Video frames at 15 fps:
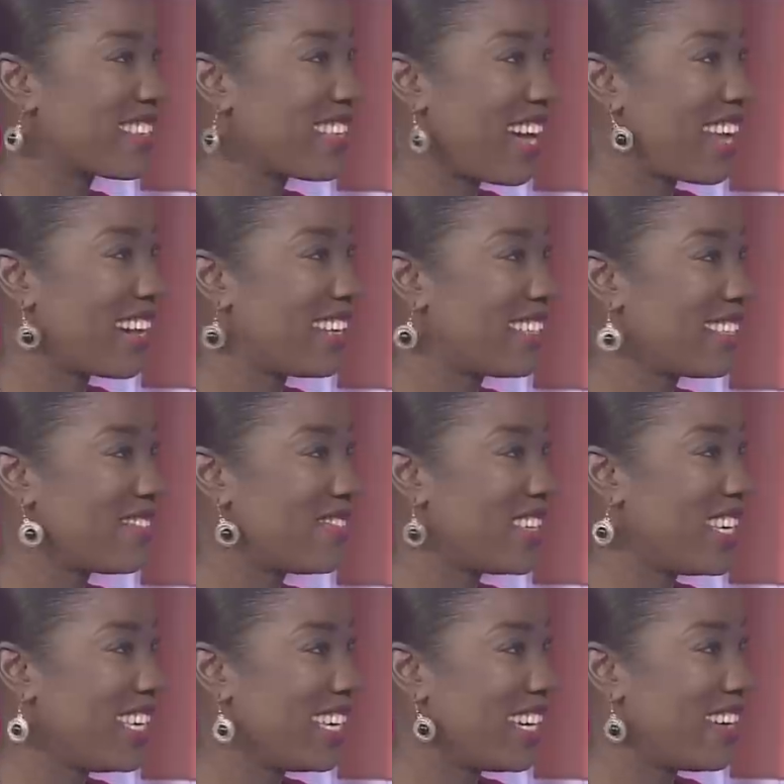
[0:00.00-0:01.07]
excited to
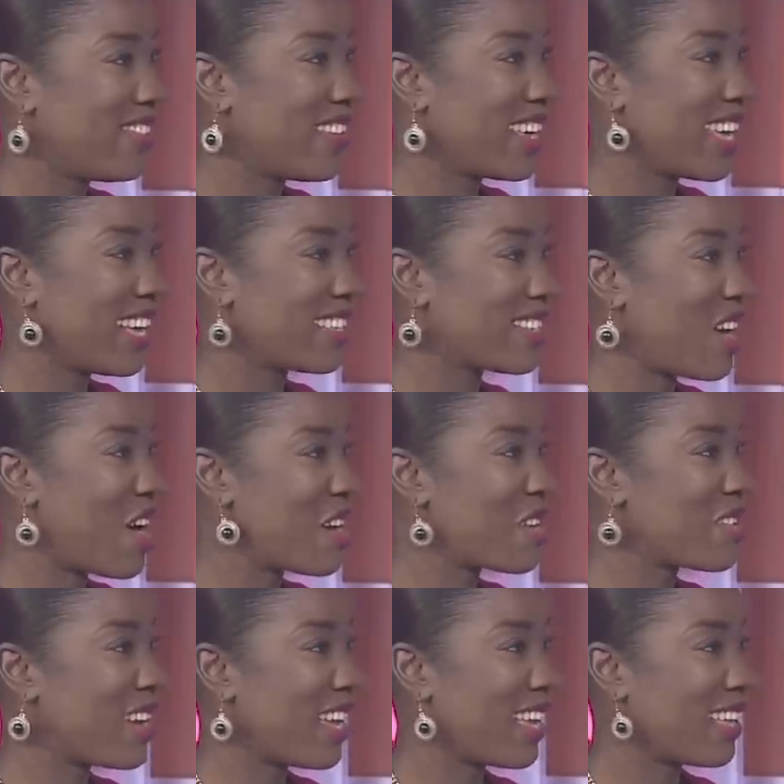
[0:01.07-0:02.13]
be,
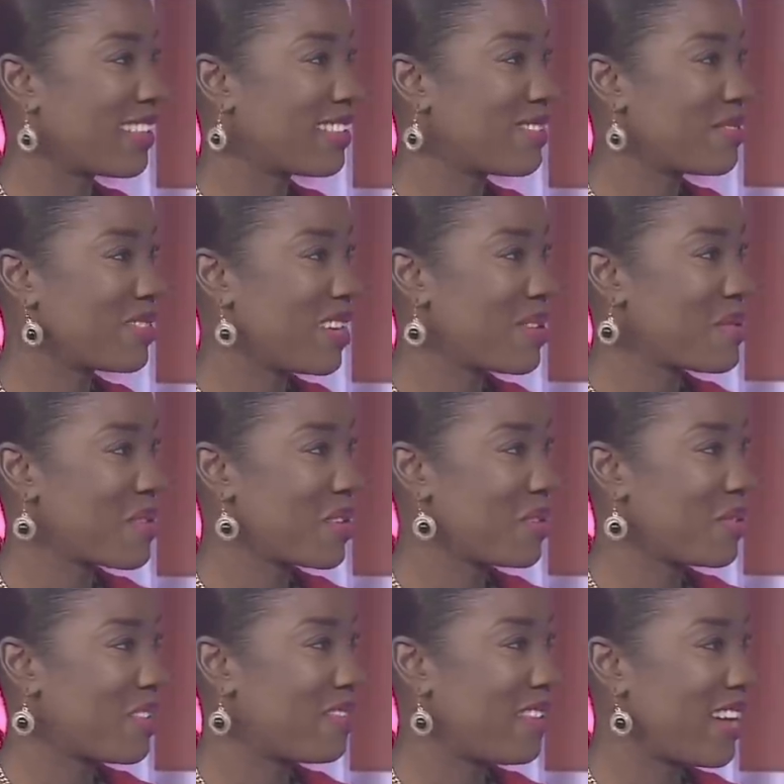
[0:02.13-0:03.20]
honoring their
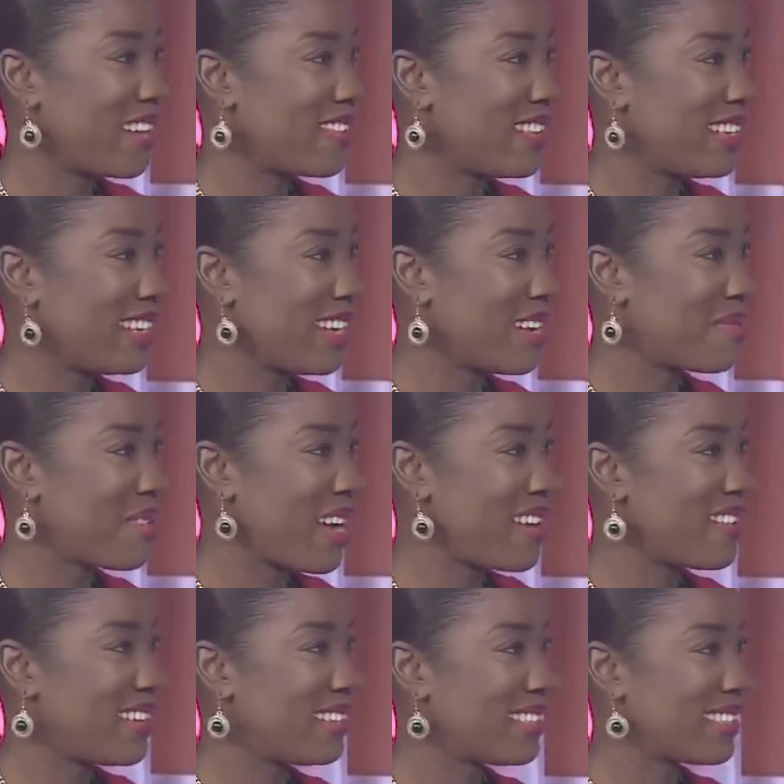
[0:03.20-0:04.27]
World War veteran
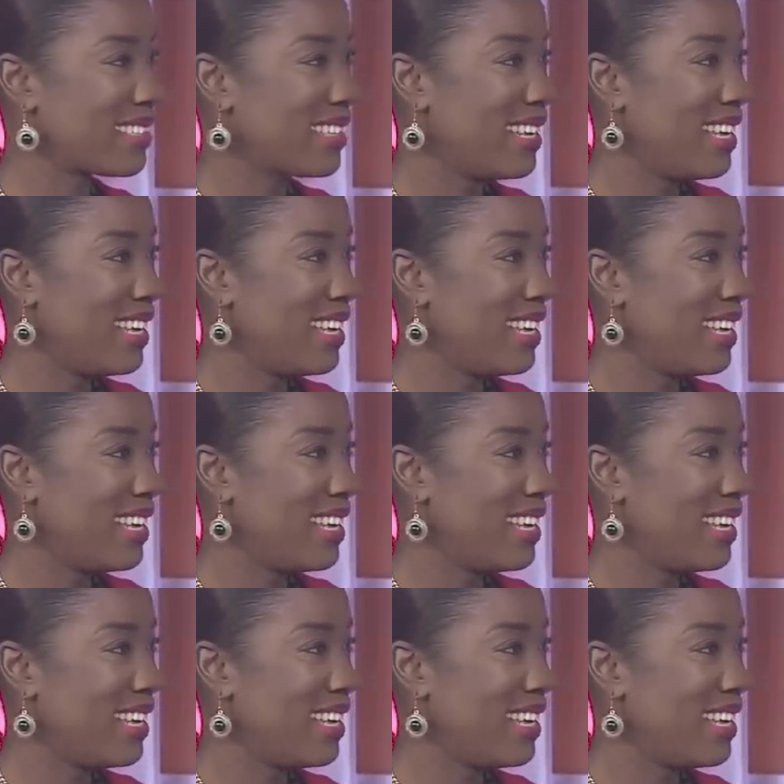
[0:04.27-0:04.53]
parents.